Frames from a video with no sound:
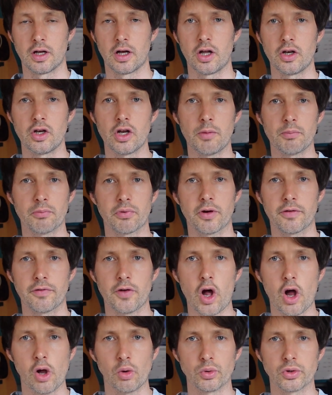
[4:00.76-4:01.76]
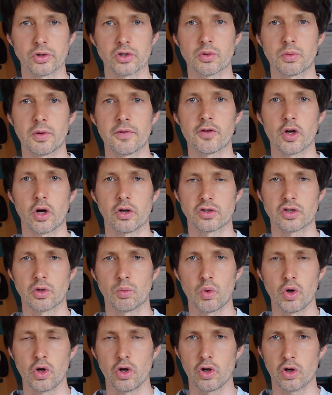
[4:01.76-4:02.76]
a number of holes we've got to
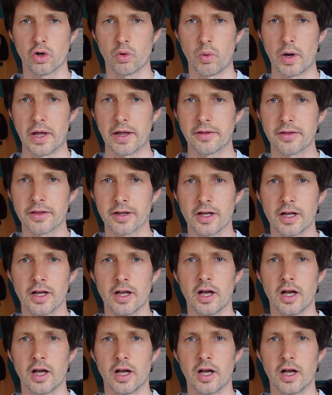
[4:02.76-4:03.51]
work with.